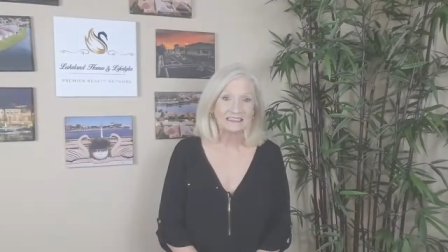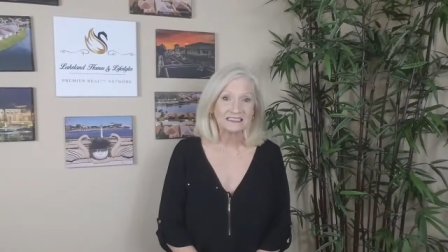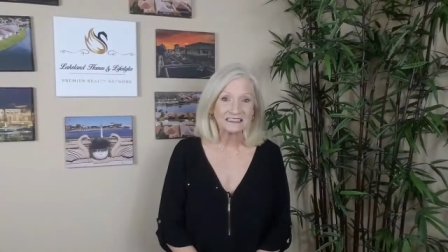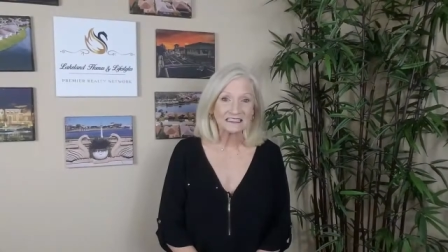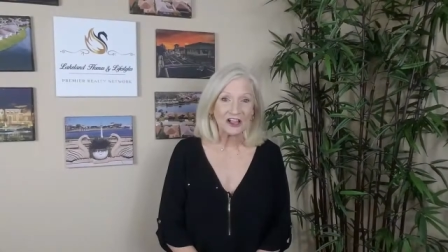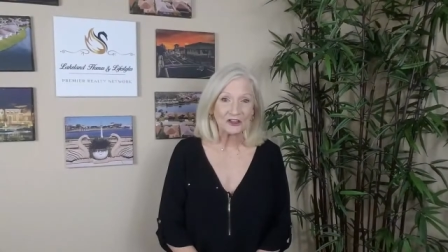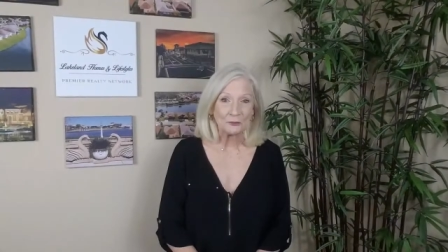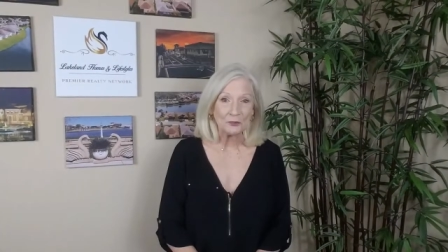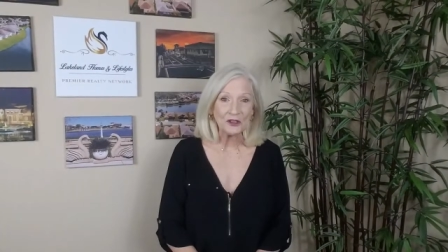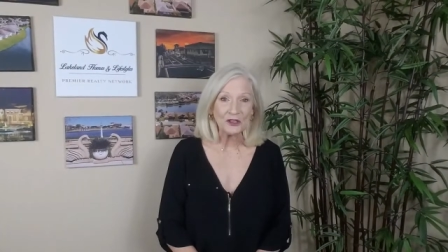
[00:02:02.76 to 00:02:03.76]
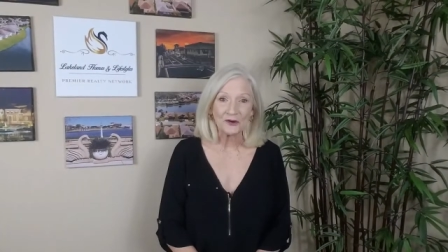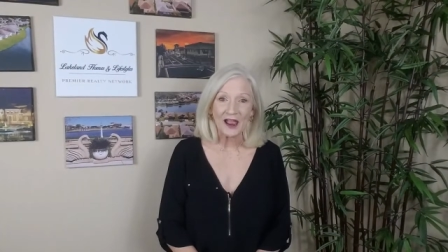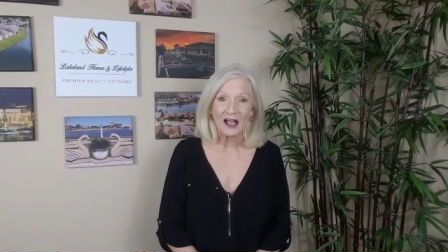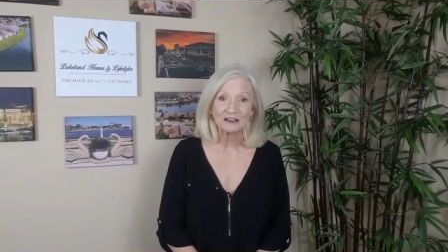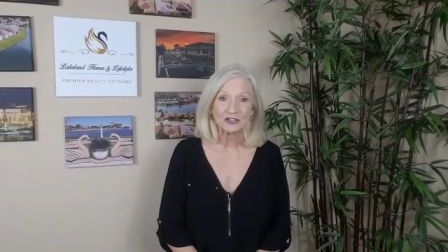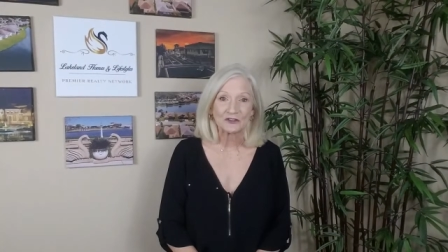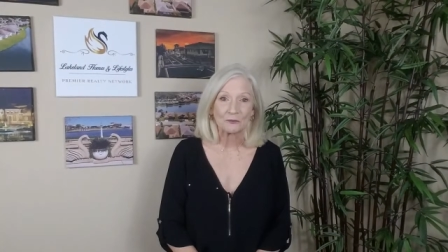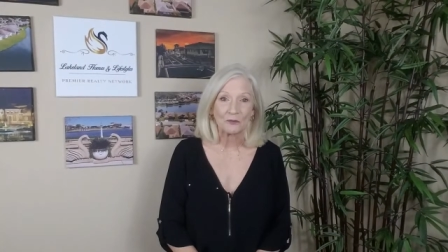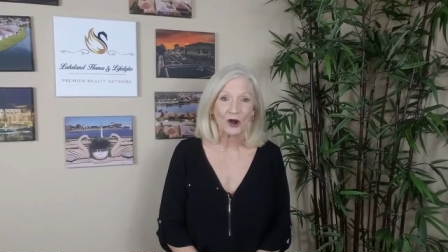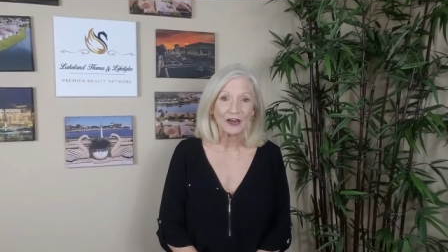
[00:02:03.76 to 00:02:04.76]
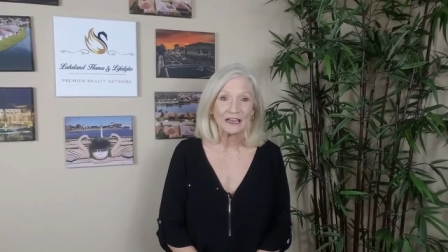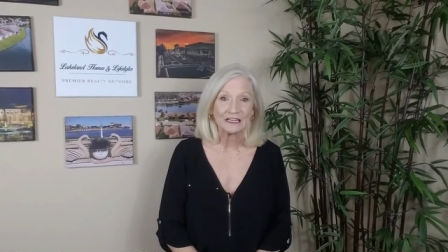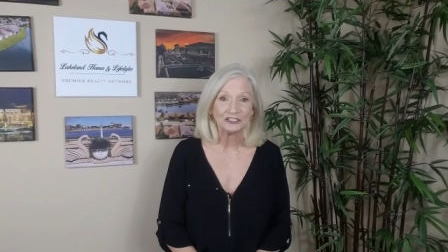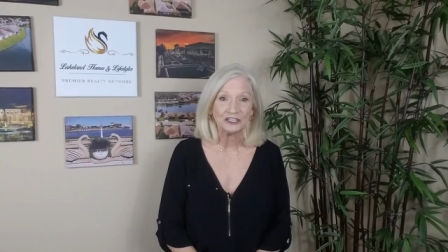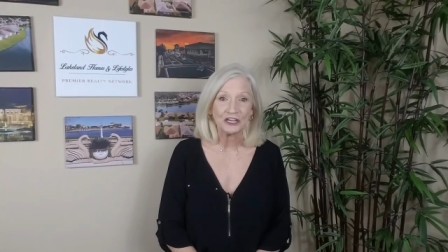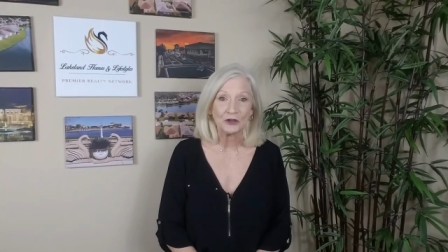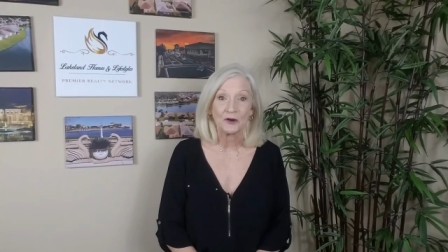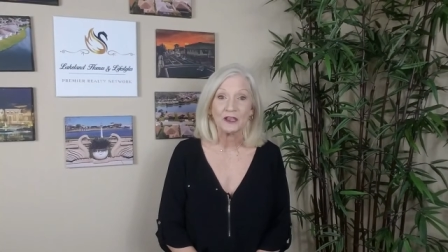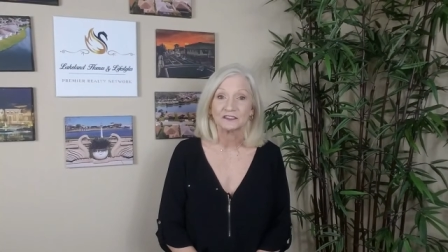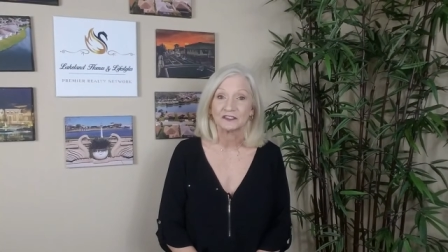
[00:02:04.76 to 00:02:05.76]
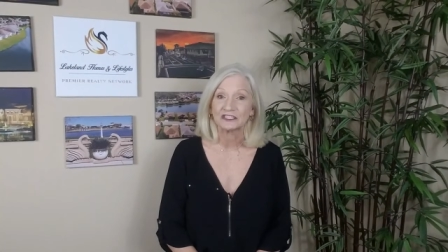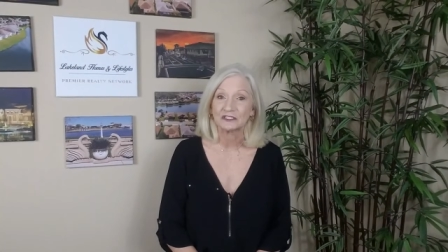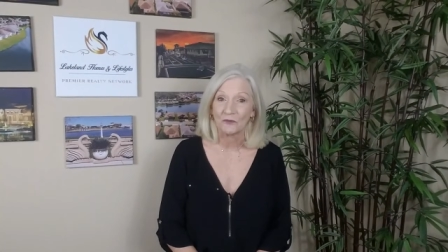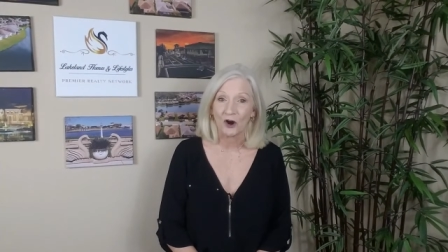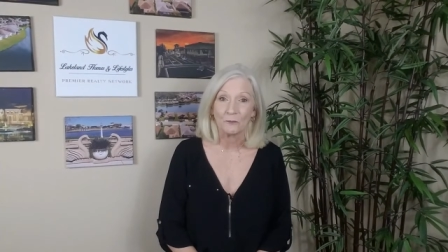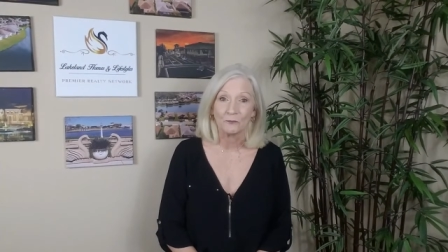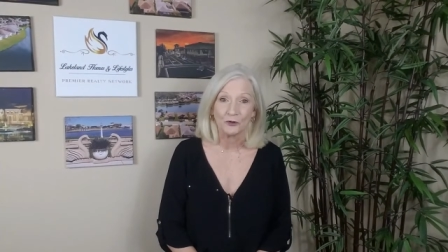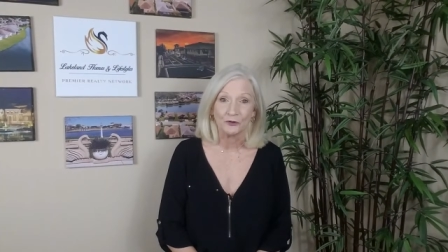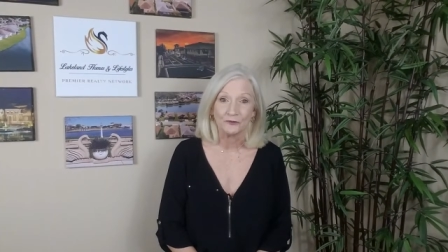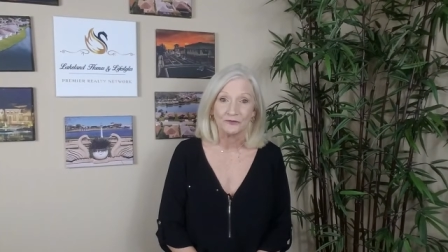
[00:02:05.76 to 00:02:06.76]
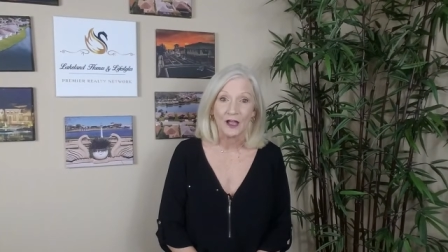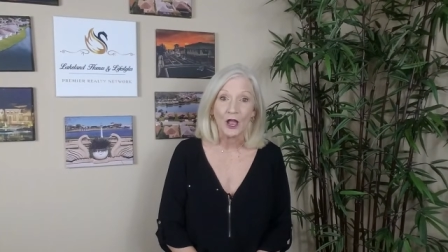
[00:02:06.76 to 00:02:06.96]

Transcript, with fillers: a seller, putting your house on the market in January is a smart move,